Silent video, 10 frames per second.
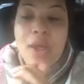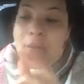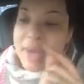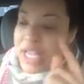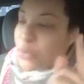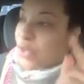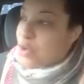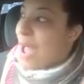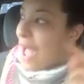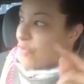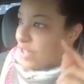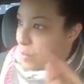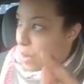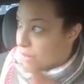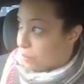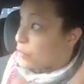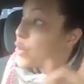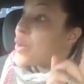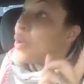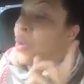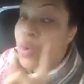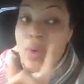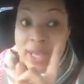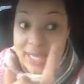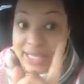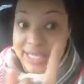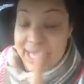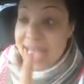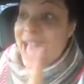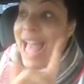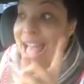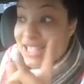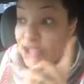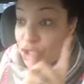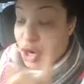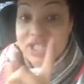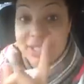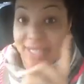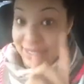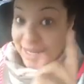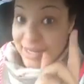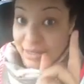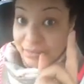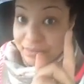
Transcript: Because when you have someone who is as narcissistic